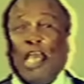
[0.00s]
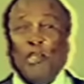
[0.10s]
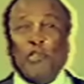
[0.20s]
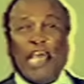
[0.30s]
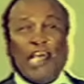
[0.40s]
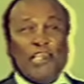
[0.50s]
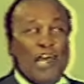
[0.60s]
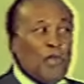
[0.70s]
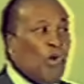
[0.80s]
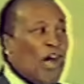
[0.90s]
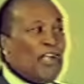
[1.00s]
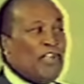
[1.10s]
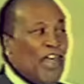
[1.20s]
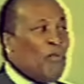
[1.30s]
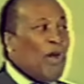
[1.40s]
And you take another one,
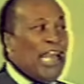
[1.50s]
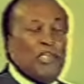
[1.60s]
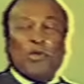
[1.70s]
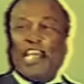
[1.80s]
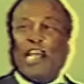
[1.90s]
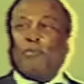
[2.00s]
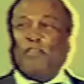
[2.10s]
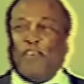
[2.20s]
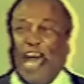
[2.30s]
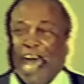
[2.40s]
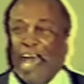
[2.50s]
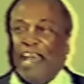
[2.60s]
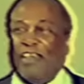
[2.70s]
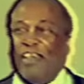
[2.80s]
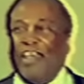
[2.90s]
another one, and you get up to five.
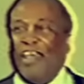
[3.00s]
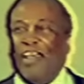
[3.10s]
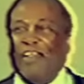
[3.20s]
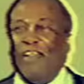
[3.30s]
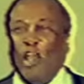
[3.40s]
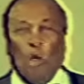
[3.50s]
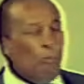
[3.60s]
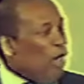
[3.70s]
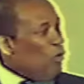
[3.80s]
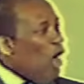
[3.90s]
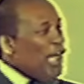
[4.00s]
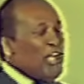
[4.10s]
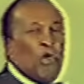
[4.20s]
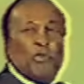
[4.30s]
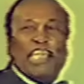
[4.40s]
But one
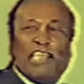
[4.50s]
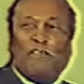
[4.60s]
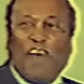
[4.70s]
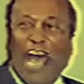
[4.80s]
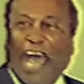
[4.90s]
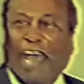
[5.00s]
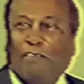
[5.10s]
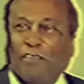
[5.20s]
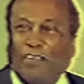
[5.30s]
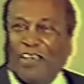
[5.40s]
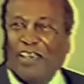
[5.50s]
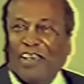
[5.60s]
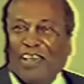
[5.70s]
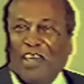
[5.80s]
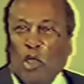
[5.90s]
don't need the five.
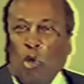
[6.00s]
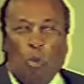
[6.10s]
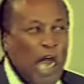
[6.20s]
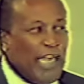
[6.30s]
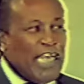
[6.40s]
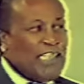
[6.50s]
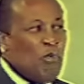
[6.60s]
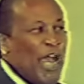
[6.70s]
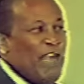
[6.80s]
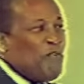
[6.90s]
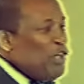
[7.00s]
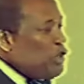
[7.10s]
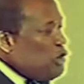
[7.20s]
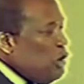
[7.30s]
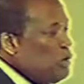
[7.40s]
One doesn't wait for
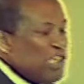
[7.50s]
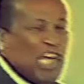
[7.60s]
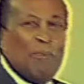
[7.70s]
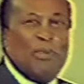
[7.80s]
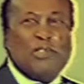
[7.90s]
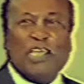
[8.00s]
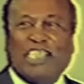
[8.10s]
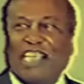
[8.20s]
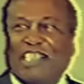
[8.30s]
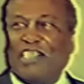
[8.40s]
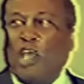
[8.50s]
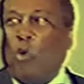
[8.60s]
the two to come into existence.